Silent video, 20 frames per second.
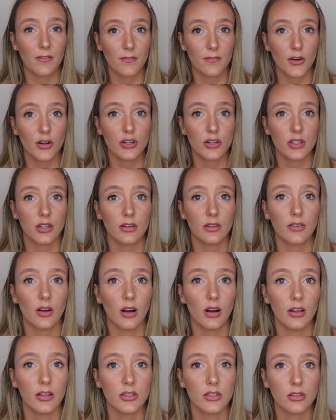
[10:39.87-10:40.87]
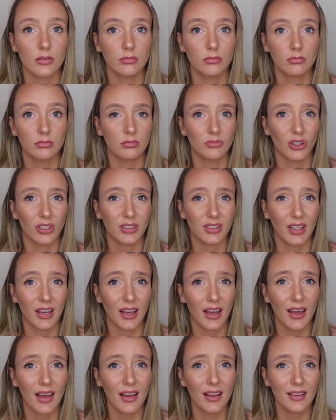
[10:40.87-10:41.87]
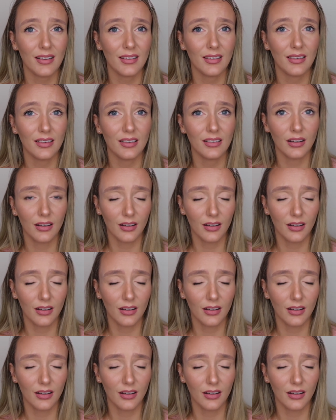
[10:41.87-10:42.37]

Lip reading: first year of college. What the hell?